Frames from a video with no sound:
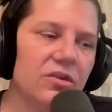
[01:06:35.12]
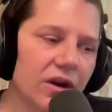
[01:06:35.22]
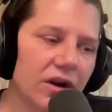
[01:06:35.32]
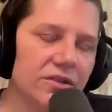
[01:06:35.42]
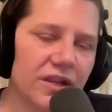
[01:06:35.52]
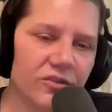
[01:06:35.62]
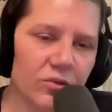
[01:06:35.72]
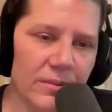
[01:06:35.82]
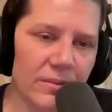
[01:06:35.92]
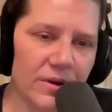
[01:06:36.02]
And you also have to
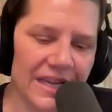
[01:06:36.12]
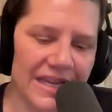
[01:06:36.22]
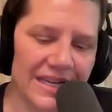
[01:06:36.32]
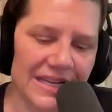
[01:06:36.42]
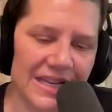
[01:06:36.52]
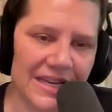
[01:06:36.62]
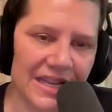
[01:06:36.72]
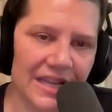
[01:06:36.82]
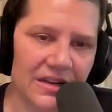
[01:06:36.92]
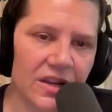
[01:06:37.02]
remember again and again and
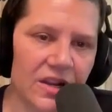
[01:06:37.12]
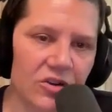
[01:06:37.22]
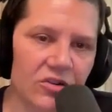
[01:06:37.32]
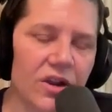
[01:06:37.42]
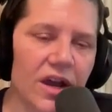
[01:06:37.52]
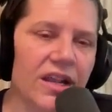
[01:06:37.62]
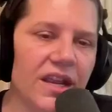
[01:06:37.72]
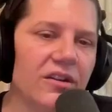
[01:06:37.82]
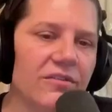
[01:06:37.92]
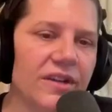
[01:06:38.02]
again, you're not
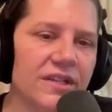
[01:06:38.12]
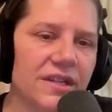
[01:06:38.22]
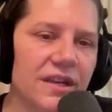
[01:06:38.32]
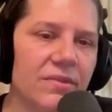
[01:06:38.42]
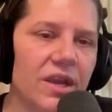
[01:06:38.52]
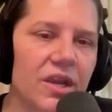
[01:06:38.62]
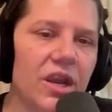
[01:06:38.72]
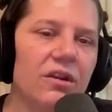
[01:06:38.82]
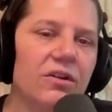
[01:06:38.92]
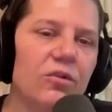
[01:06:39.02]
here to fix them.
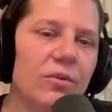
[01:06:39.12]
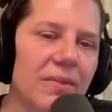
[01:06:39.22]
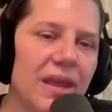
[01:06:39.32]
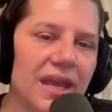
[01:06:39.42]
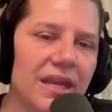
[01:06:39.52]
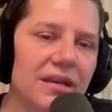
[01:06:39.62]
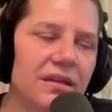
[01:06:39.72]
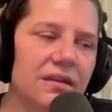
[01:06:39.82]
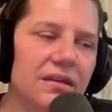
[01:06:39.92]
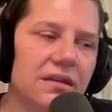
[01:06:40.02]
You're here to
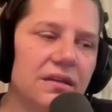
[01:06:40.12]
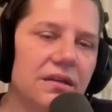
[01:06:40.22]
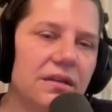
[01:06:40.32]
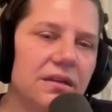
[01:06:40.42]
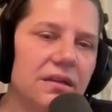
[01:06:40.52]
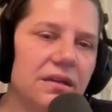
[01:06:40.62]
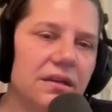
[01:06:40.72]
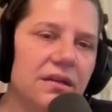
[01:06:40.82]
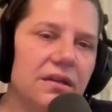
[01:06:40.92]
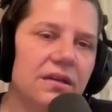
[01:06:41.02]
remain
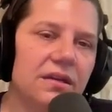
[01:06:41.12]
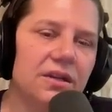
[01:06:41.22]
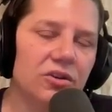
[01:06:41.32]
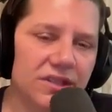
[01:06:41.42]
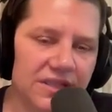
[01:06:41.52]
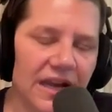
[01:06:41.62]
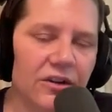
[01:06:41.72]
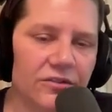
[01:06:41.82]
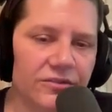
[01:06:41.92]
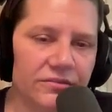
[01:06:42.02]

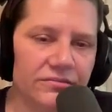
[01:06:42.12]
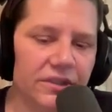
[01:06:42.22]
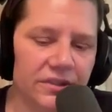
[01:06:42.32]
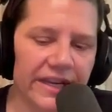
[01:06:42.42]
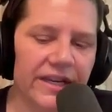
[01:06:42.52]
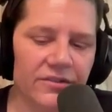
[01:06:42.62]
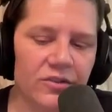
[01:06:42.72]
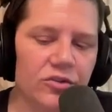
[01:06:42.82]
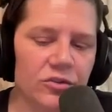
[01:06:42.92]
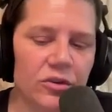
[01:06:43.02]
yourself, the light of
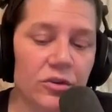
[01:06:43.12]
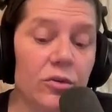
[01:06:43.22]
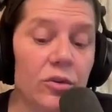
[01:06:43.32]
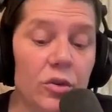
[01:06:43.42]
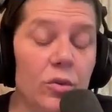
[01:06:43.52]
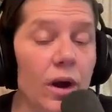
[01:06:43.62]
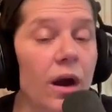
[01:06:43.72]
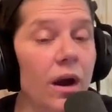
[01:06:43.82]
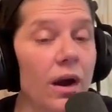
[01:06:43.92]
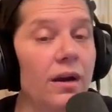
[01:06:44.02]
the truth of who you
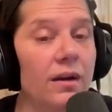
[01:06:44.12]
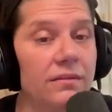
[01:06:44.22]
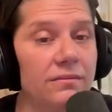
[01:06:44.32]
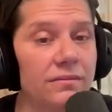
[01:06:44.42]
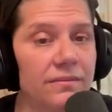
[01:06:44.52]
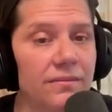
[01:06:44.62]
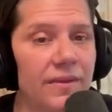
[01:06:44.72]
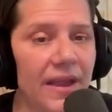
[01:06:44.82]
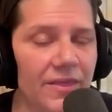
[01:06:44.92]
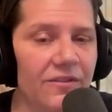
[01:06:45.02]
are
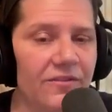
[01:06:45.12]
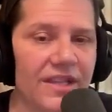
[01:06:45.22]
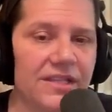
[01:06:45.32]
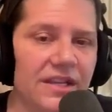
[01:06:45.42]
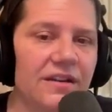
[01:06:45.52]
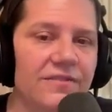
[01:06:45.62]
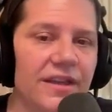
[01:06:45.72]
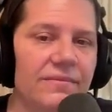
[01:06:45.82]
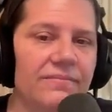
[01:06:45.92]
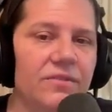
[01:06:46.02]
in the face of
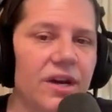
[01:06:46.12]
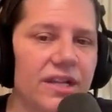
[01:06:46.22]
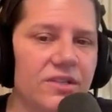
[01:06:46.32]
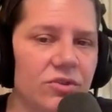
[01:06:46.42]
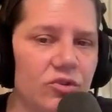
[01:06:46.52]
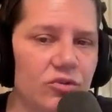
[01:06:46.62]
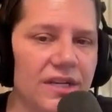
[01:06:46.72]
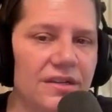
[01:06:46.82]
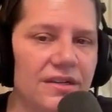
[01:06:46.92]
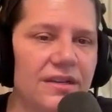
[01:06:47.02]
them, not as
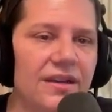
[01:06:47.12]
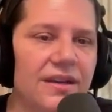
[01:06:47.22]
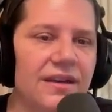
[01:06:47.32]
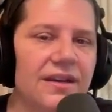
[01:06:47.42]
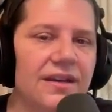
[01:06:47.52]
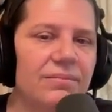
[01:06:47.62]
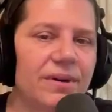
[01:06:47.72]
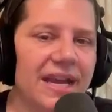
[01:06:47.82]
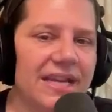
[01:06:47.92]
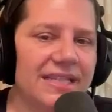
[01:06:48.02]
retreat,
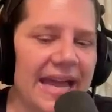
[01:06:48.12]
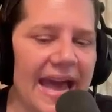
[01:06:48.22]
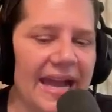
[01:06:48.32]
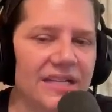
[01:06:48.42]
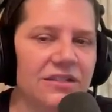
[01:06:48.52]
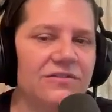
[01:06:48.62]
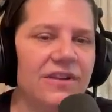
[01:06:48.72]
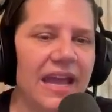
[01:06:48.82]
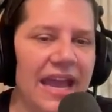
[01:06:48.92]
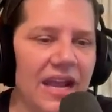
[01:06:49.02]
but as active,
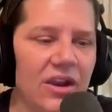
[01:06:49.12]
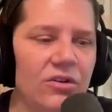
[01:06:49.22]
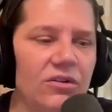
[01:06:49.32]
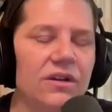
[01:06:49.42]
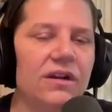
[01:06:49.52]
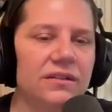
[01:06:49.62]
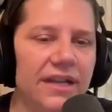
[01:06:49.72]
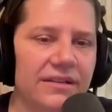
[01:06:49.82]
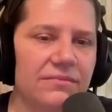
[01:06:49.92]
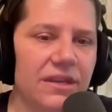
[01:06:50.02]
anchored
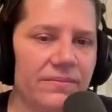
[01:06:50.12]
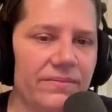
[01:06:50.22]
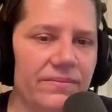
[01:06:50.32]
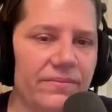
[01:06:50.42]
alignment,